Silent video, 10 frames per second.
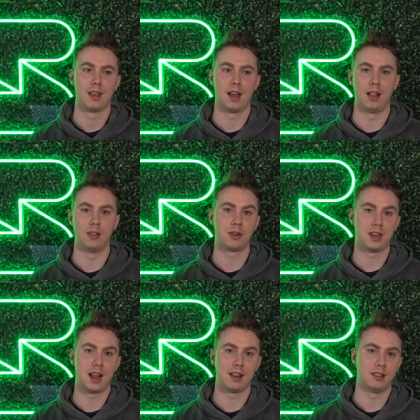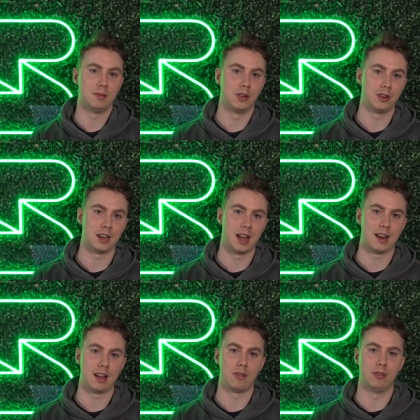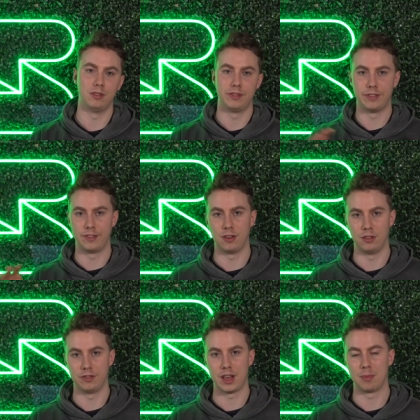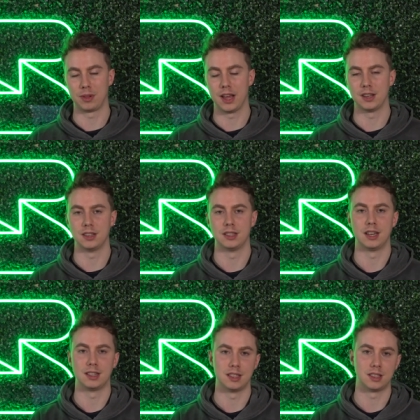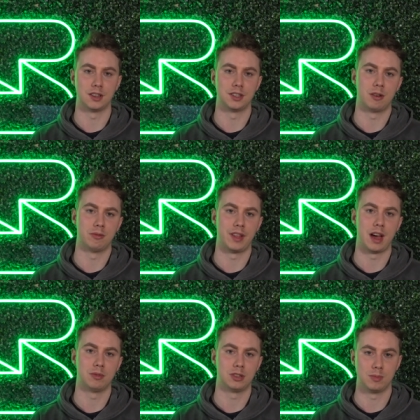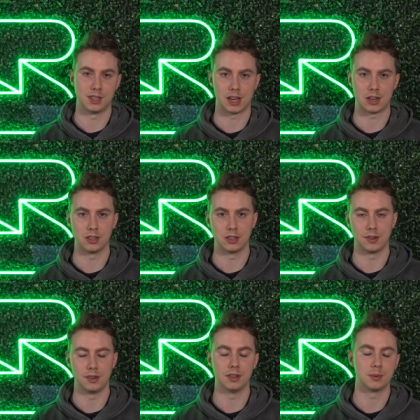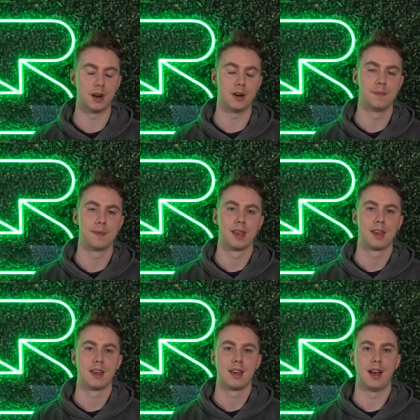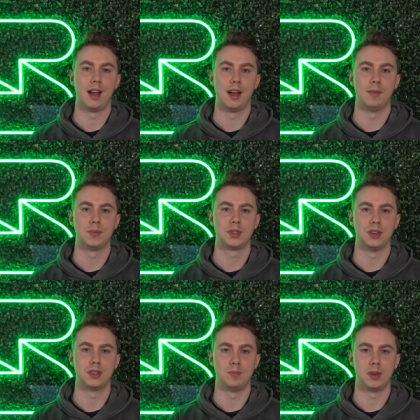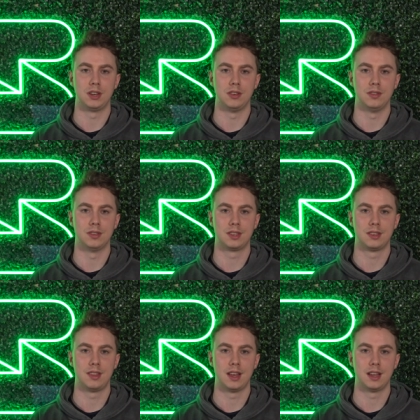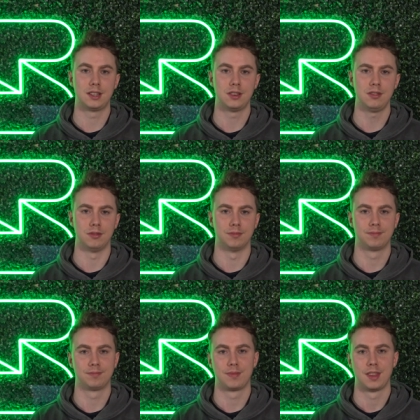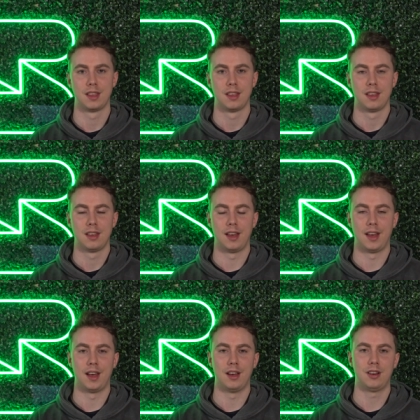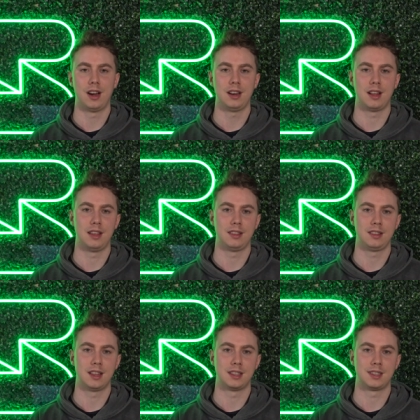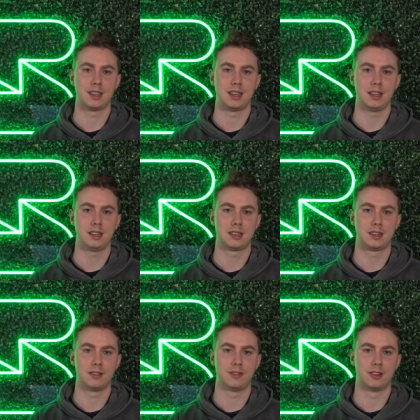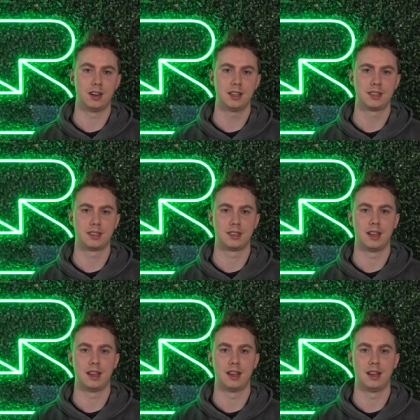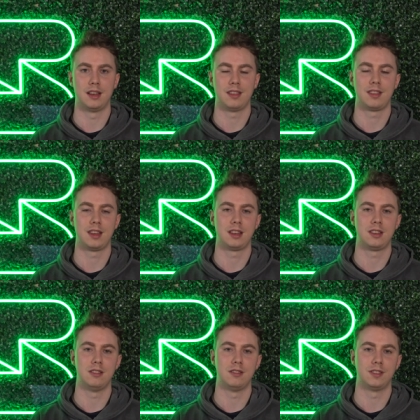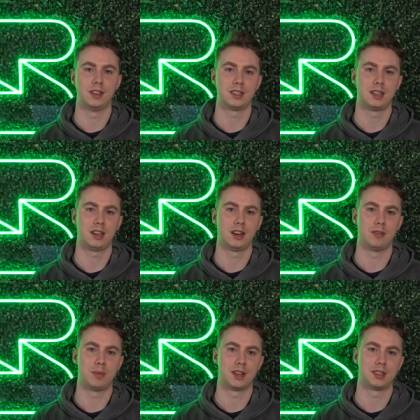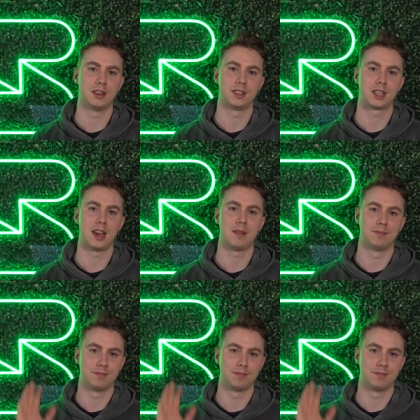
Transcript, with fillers: uh, LokiNet, LibLokiNet, all of, the, all of the applications that exist on top of that, which will be session soon as well. Um, so some big news there too. Uh, all right, I think that's it for us. Uh, thank you for listening, and I'll pass it over to Cam.